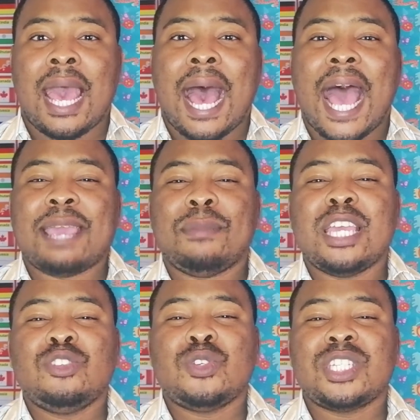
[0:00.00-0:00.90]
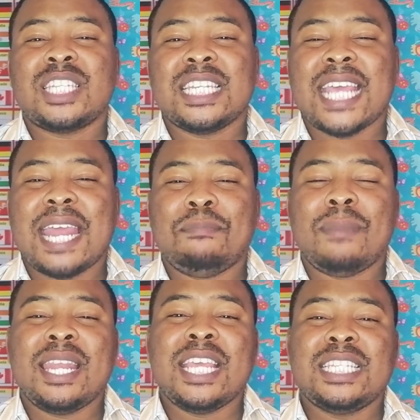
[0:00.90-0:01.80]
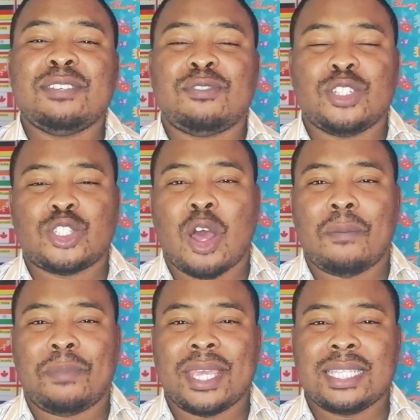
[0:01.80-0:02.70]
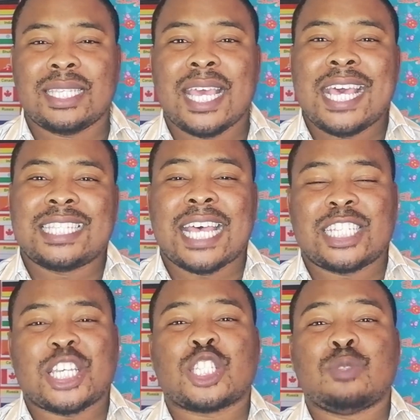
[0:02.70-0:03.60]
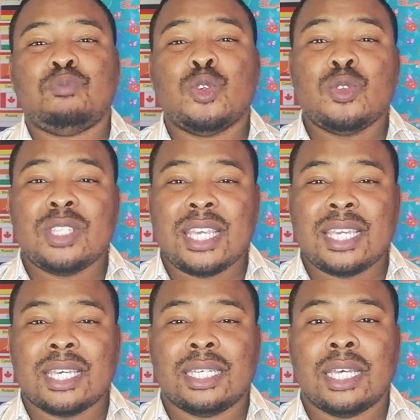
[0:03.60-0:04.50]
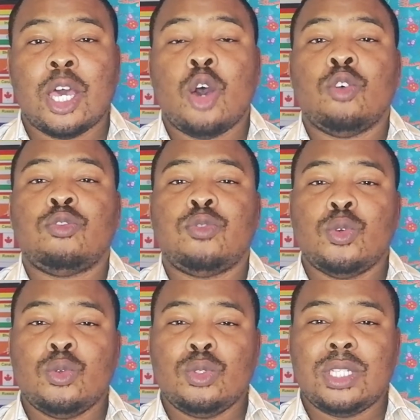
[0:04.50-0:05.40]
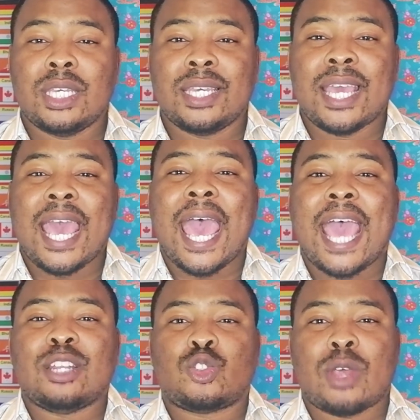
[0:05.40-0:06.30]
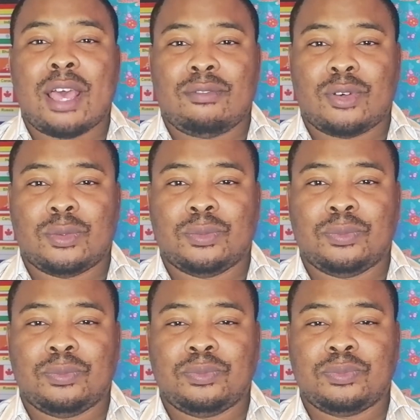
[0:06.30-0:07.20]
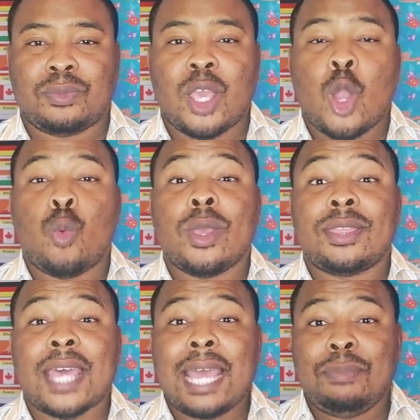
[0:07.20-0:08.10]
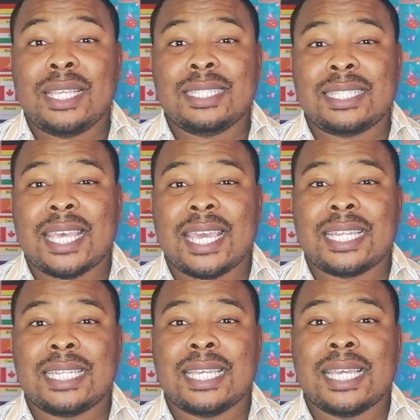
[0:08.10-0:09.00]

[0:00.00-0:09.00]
I am interested in many different topics such as music, food, and travel. With that being said,